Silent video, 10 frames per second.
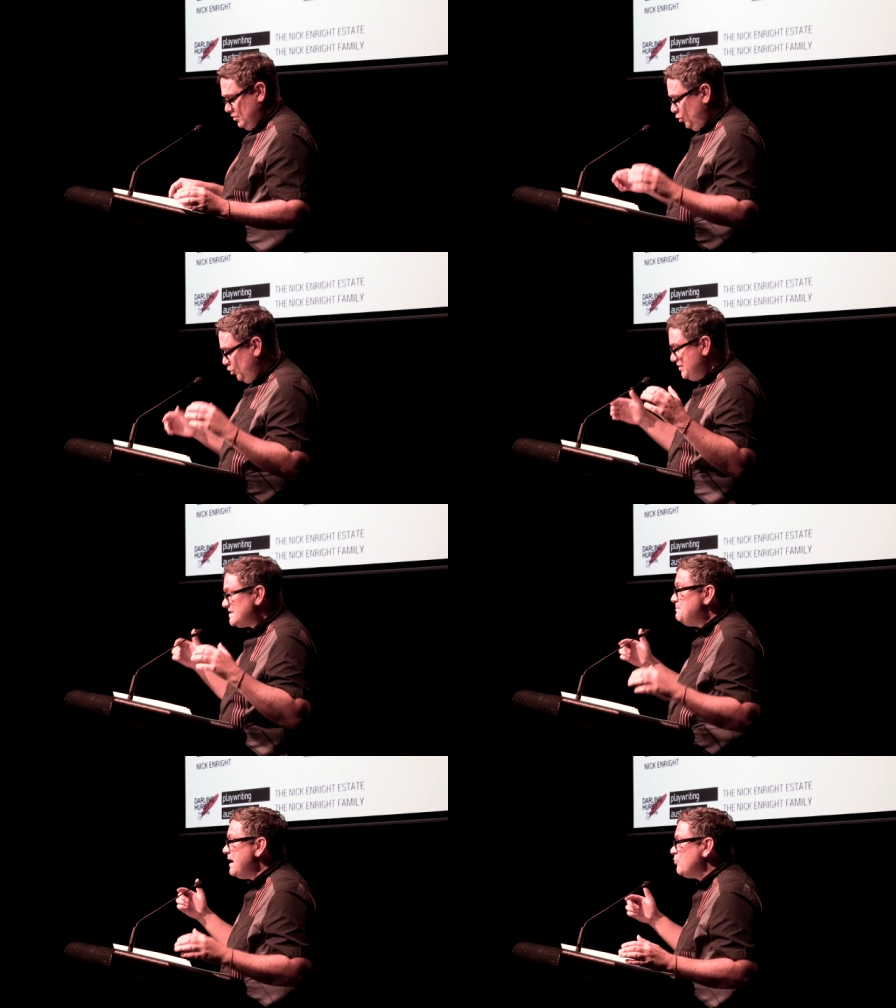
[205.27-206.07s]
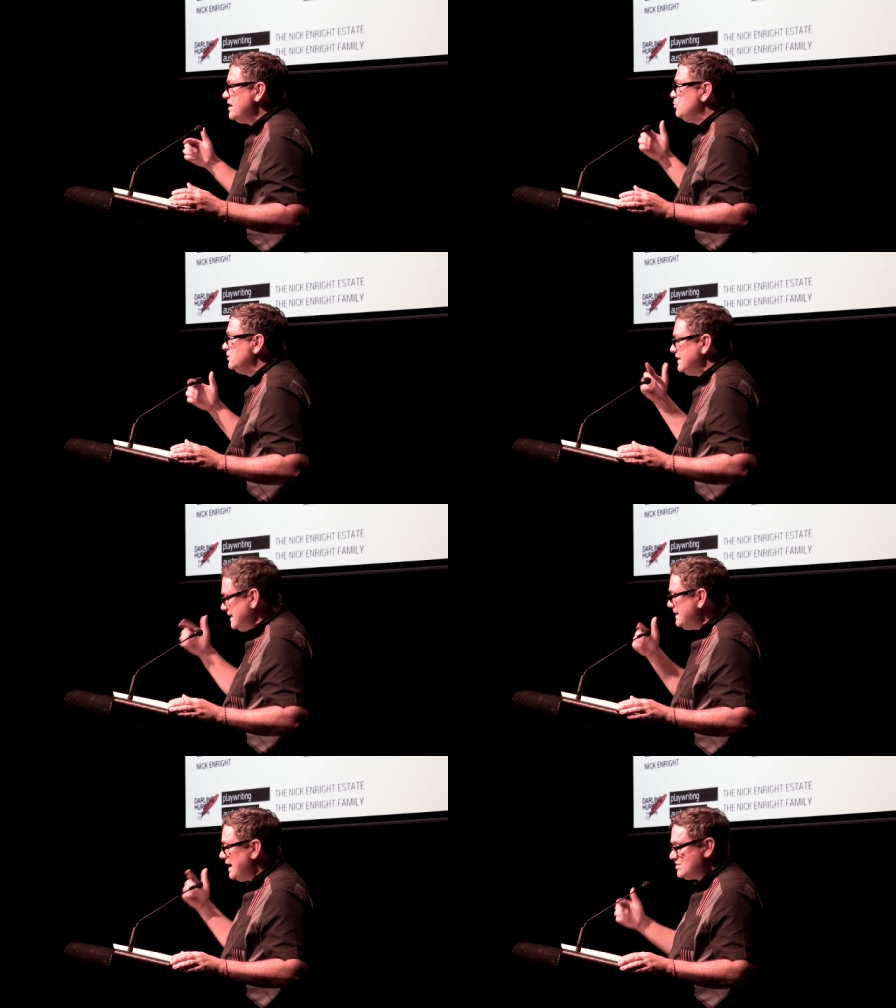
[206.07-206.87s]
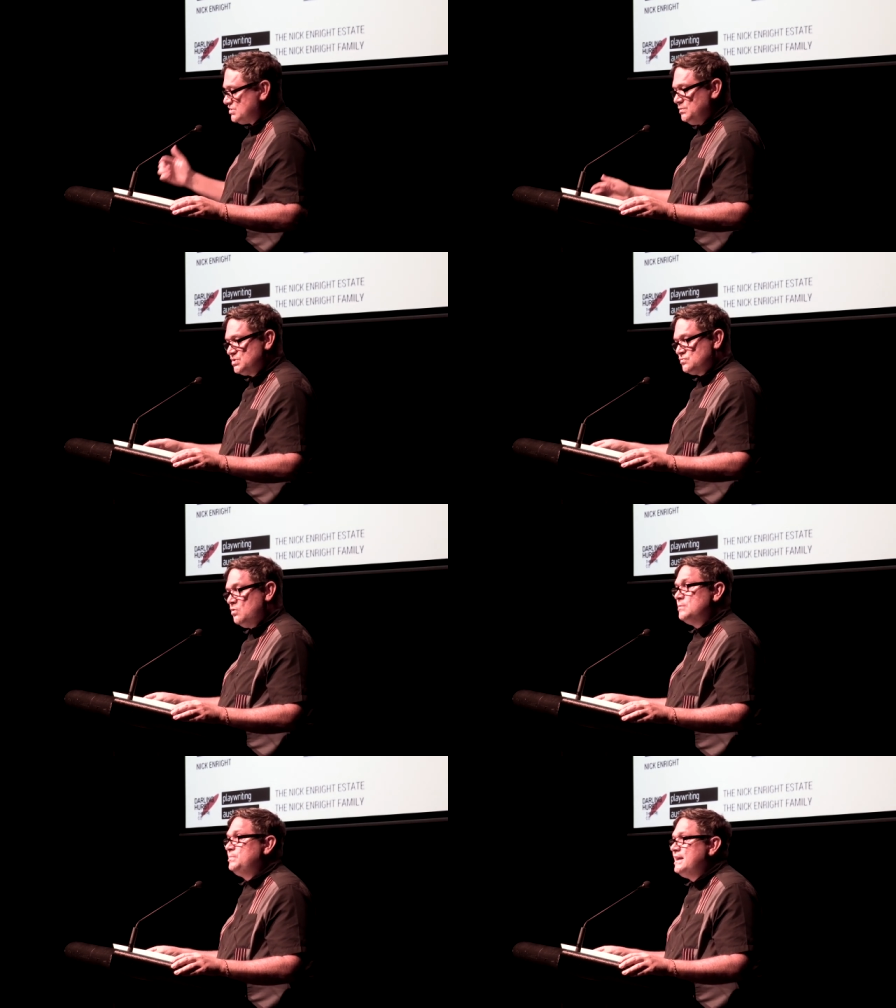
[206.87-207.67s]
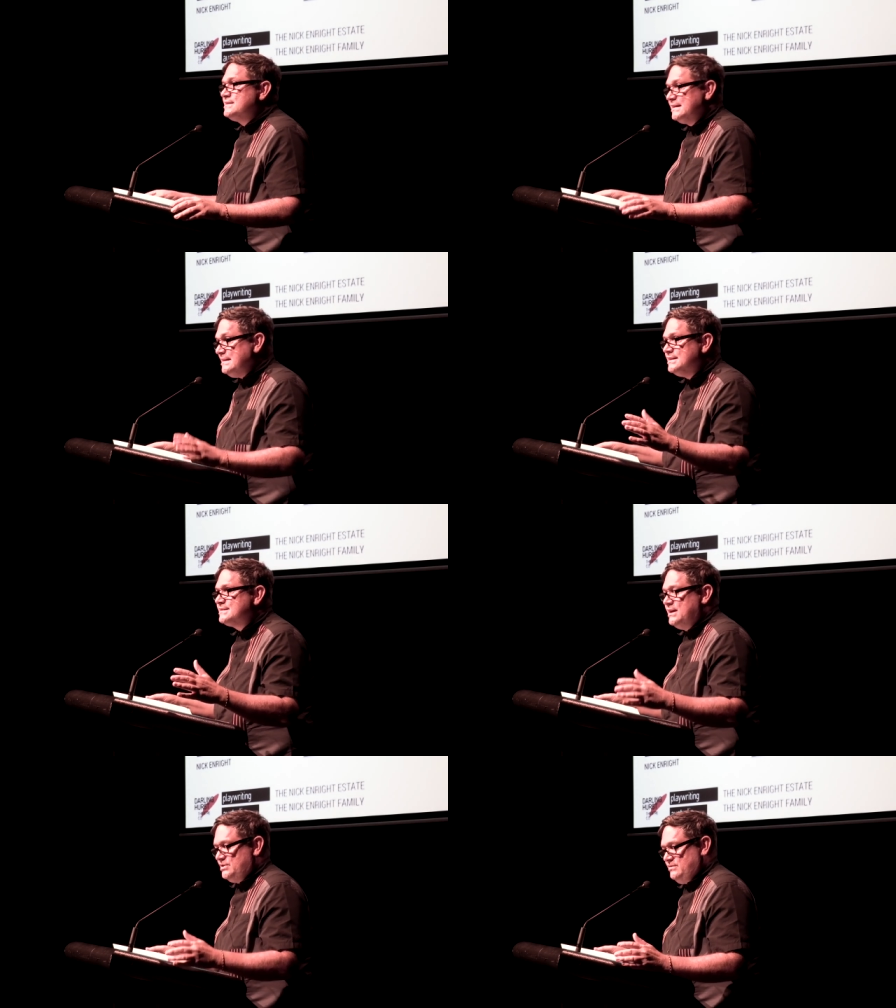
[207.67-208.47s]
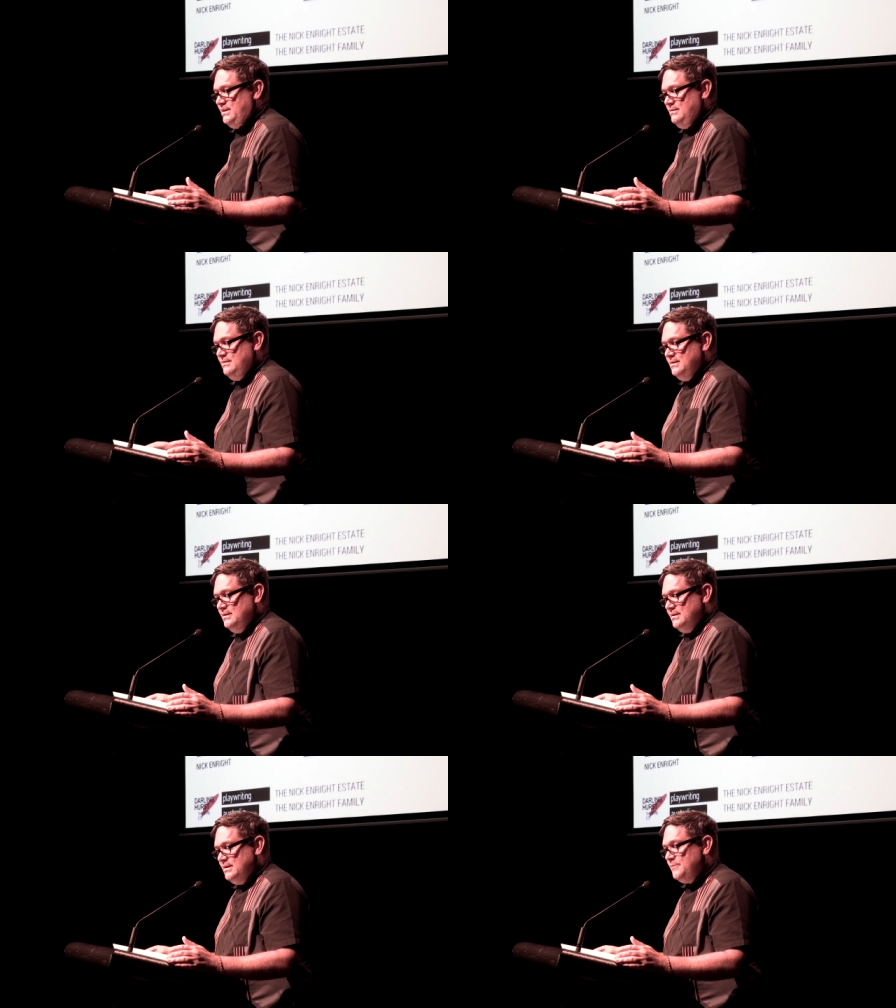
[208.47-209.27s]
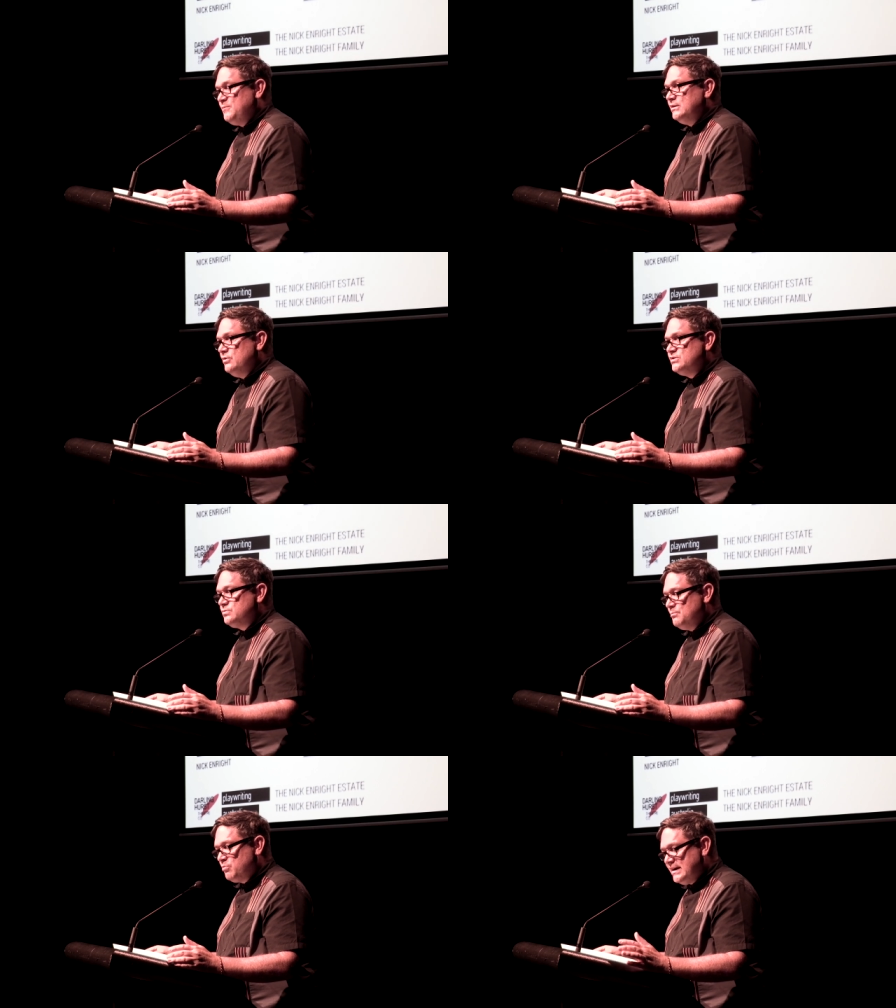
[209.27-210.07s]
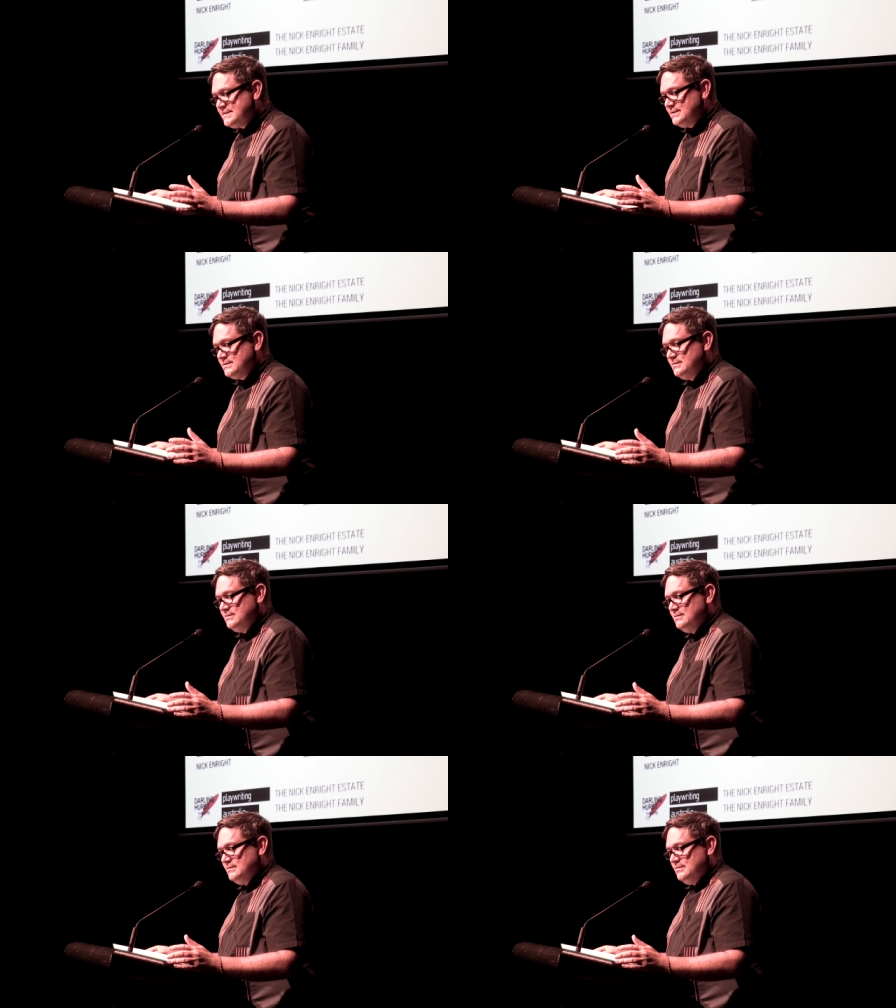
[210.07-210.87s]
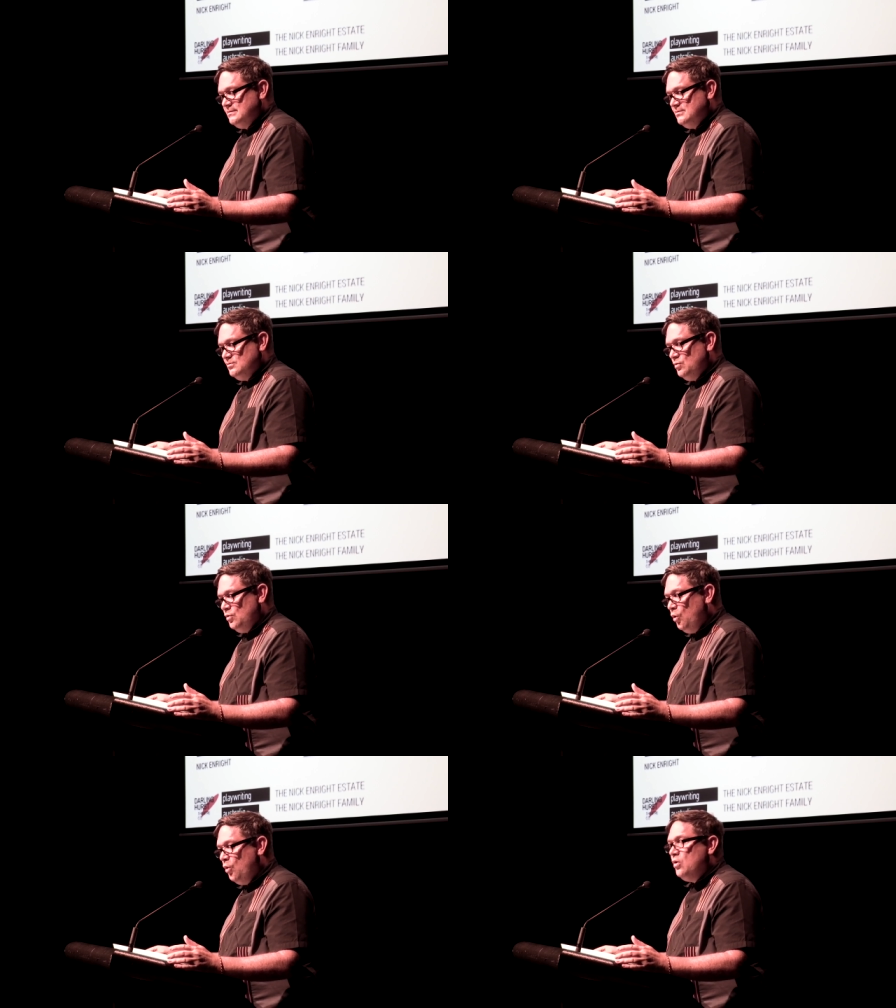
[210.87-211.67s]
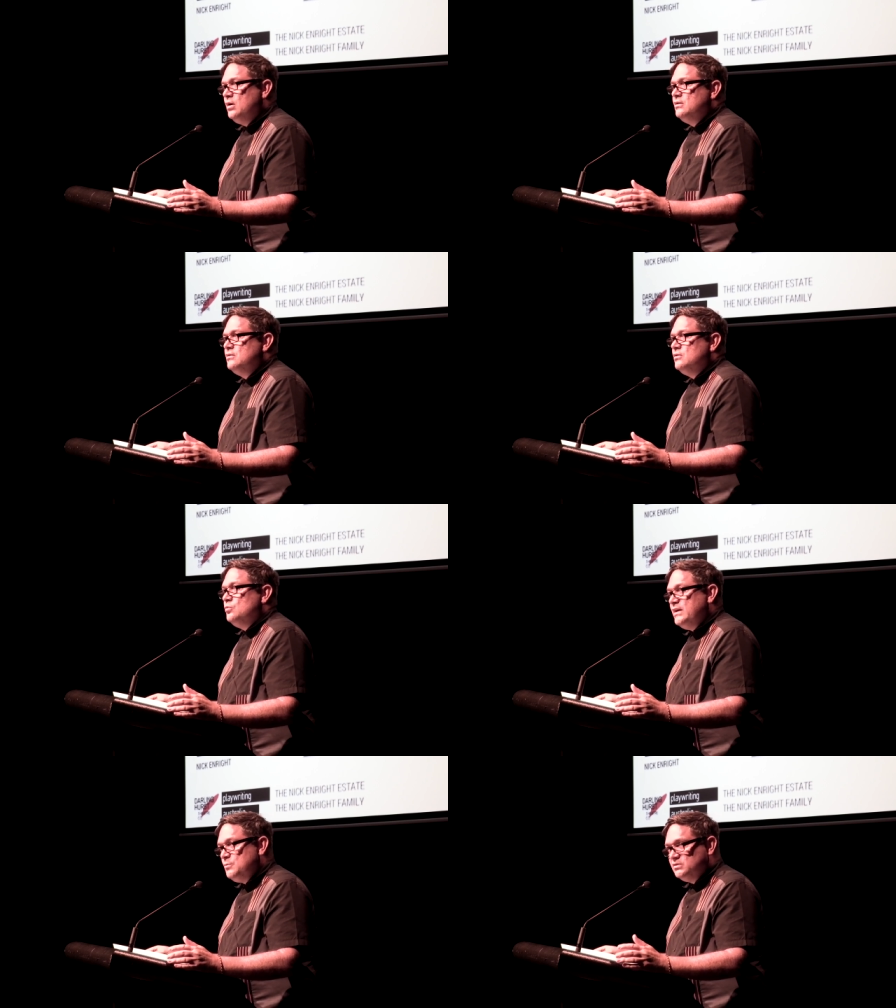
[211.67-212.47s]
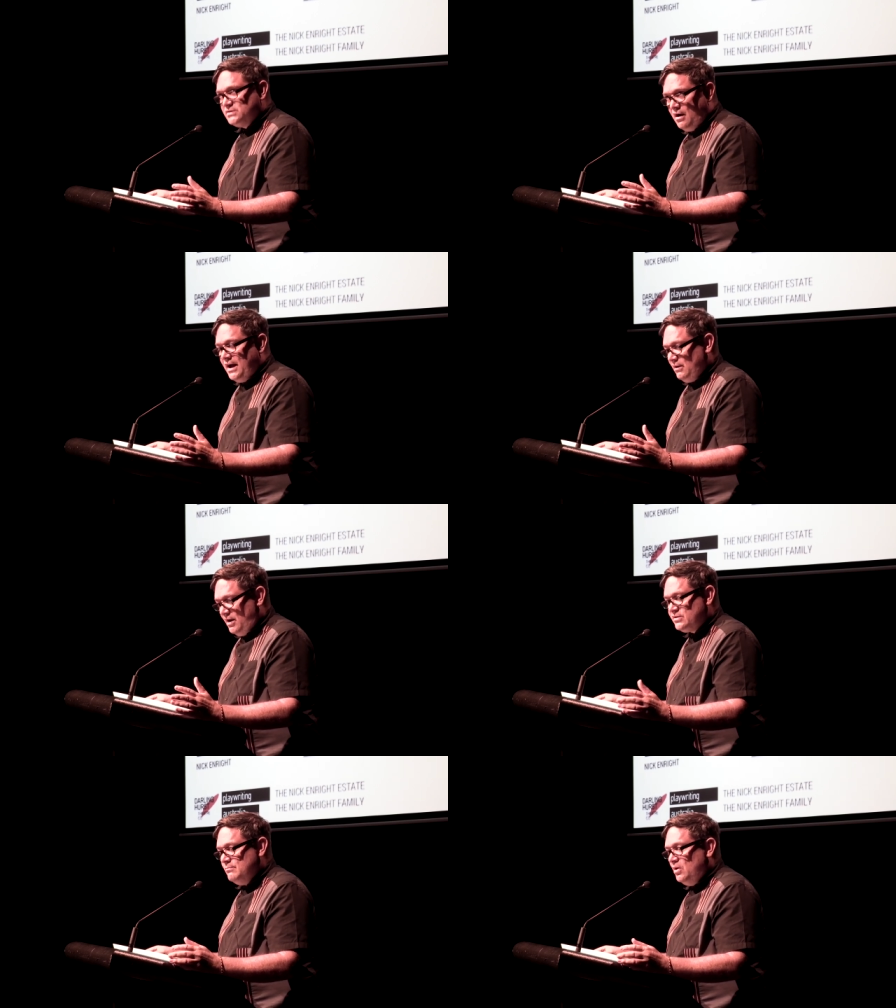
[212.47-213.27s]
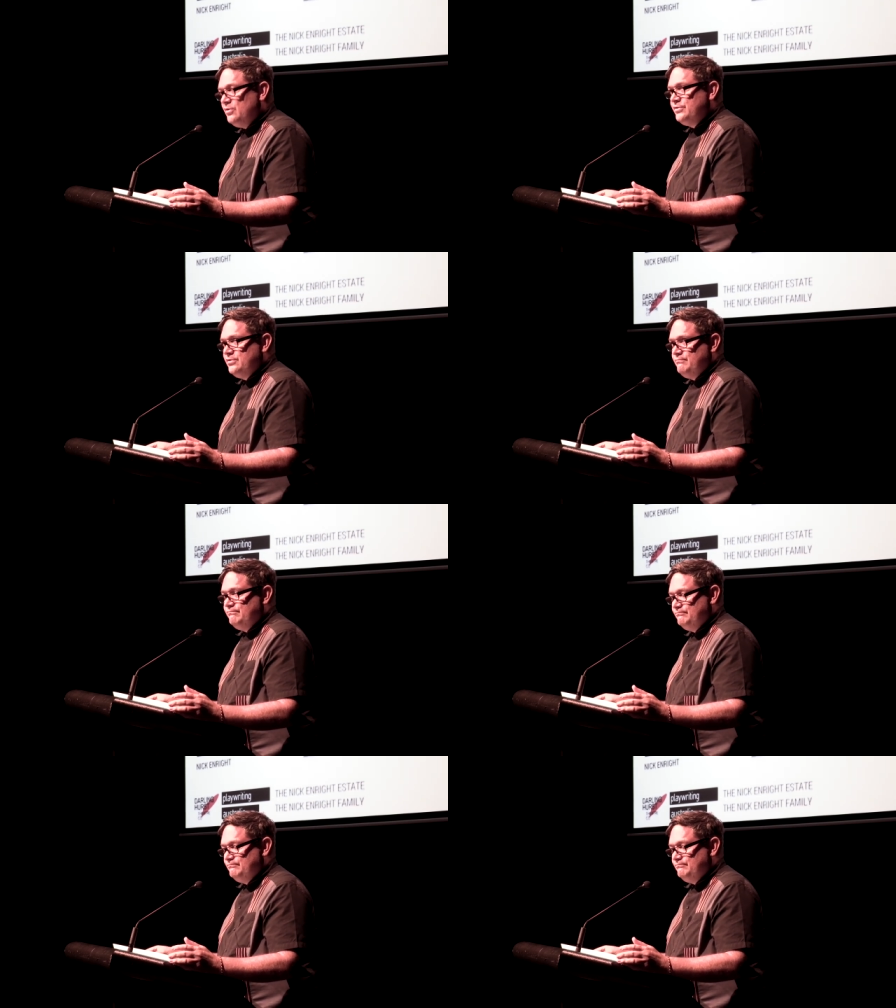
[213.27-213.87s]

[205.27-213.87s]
All this memory will lead us to a stronger place in this country if we learn to embrace it, or we will die like the moth.